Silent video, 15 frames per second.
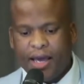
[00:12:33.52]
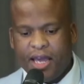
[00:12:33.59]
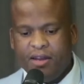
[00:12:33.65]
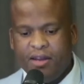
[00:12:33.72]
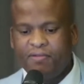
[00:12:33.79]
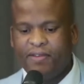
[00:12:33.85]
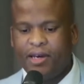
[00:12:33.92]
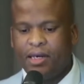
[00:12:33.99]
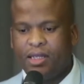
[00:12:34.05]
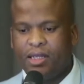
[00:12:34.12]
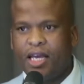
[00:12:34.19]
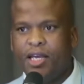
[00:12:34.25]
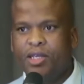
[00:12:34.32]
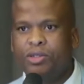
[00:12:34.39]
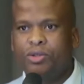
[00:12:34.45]
In fact,
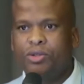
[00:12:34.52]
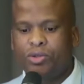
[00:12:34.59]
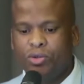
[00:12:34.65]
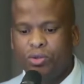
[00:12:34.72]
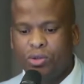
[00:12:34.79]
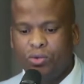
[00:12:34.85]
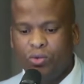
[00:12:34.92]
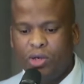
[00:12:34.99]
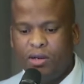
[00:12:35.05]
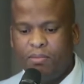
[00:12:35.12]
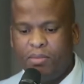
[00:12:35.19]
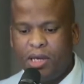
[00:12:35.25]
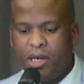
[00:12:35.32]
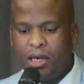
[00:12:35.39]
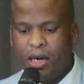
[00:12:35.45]
the Institute will
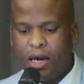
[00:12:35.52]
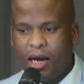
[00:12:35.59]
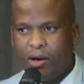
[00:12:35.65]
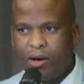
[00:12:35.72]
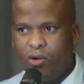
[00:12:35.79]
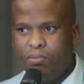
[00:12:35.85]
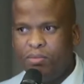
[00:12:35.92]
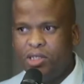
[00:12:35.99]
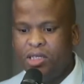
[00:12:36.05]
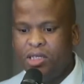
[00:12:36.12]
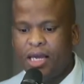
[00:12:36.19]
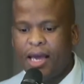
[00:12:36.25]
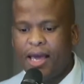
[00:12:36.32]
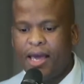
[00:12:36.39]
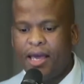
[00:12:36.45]
be
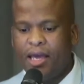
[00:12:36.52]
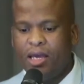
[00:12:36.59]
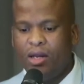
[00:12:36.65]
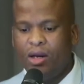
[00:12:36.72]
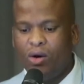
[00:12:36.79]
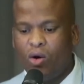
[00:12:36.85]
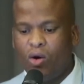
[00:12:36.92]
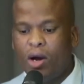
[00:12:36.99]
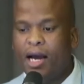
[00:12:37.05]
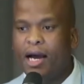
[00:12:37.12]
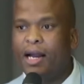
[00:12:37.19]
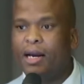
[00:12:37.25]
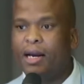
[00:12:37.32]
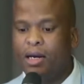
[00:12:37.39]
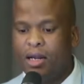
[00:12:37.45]
adopting a
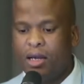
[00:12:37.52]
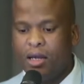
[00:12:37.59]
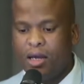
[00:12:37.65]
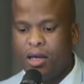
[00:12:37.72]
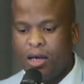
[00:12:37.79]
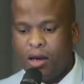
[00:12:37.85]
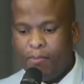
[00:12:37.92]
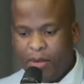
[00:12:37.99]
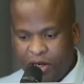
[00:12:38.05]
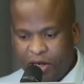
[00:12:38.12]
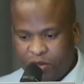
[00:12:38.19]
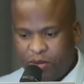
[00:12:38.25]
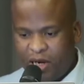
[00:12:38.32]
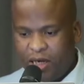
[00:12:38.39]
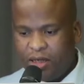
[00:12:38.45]
local
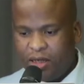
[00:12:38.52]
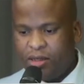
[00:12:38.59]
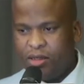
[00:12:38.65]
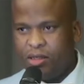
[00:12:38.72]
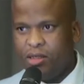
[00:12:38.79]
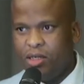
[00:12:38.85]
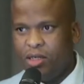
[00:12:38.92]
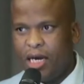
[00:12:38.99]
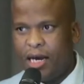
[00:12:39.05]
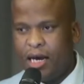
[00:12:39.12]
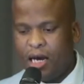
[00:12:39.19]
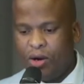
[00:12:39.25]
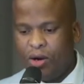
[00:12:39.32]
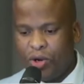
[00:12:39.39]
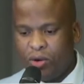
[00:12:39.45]
municipality.
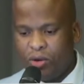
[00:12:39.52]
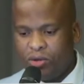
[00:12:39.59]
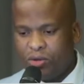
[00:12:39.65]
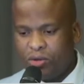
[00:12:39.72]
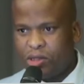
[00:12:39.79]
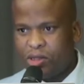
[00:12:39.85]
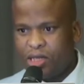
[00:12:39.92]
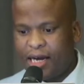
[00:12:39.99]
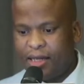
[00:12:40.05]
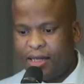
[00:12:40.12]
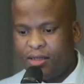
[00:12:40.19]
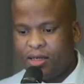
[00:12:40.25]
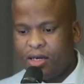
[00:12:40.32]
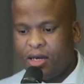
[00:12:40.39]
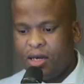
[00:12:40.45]
We're going to start
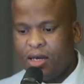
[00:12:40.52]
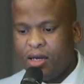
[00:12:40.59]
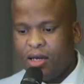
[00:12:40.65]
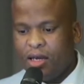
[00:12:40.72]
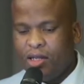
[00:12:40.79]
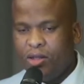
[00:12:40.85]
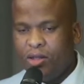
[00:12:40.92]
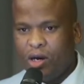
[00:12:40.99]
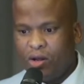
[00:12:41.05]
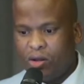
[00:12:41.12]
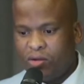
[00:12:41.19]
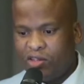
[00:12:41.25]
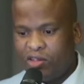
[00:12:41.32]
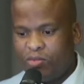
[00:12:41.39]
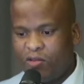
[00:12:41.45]
in the
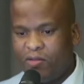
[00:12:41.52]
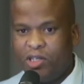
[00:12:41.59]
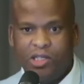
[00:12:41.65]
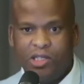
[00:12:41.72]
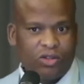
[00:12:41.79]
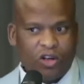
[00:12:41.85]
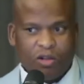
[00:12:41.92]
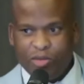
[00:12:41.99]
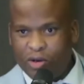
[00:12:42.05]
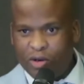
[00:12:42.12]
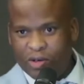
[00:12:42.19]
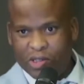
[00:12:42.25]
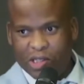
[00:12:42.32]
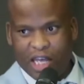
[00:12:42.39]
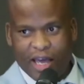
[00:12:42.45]
Northwest Province. It's not
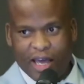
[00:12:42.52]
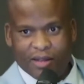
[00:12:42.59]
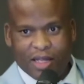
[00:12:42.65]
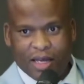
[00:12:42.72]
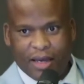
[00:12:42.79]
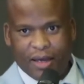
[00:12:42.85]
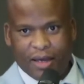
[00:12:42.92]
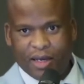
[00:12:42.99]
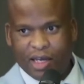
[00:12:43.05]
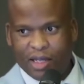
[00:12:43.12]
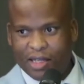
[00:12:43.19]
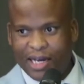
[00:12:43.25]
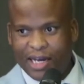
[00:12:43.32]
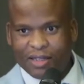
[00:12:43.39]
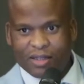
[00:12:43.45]
because
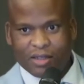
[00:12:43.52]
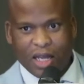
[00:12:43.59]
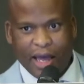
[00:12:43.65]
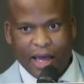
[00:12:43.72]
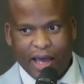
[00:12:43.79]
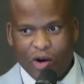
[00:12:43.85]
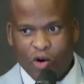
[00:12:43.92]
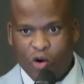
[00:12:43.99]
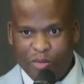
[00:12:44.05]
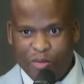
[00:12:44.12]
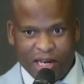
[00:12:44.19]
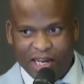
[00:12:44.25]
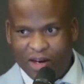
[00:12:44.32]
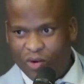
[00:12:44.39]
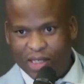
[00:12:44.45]
that
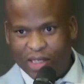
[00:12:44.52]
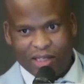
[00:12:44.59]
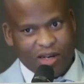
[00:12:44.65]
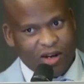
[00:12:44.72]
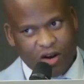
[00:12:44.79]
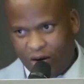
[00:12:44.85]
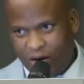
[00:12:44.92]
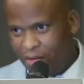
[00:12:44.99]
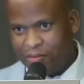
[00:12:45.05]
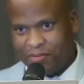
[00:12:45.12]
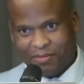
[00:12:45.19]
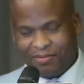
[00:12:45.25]
comedian was here, no.